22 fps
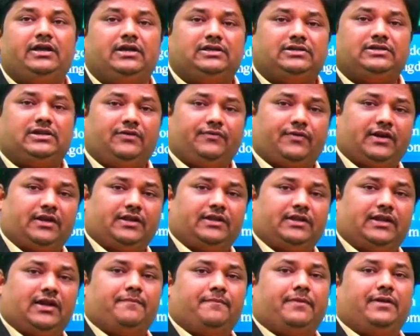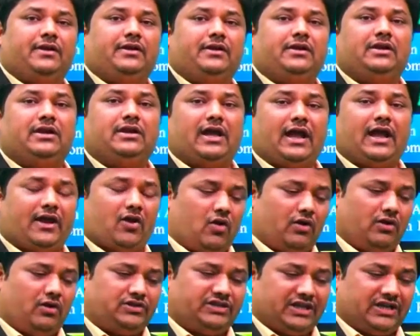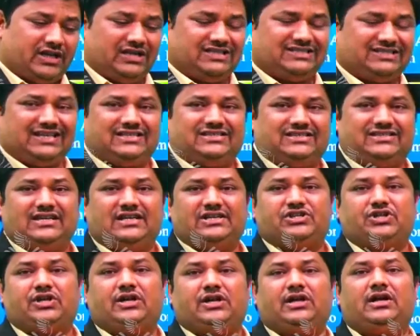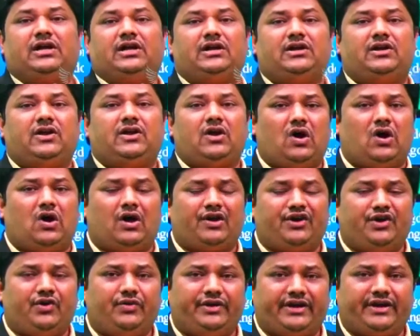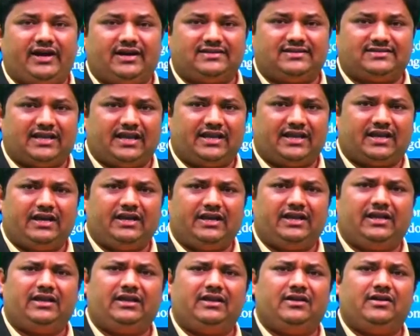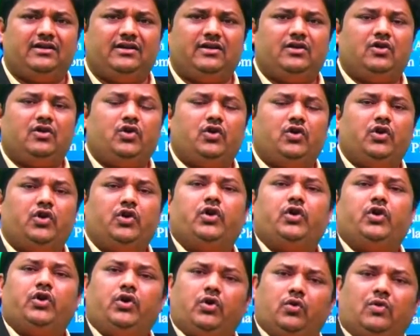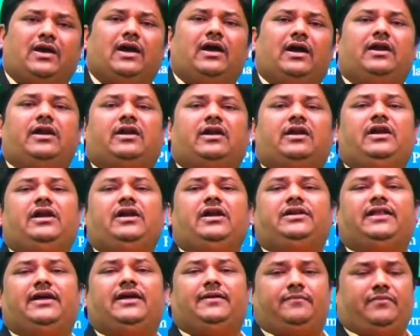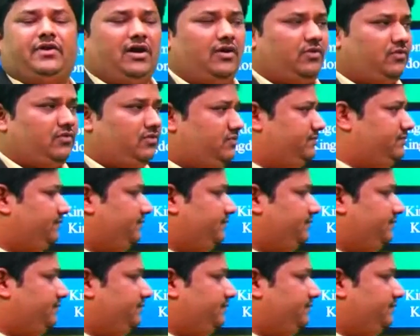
say for example ecological succession or nutrient cycling, you can read them now.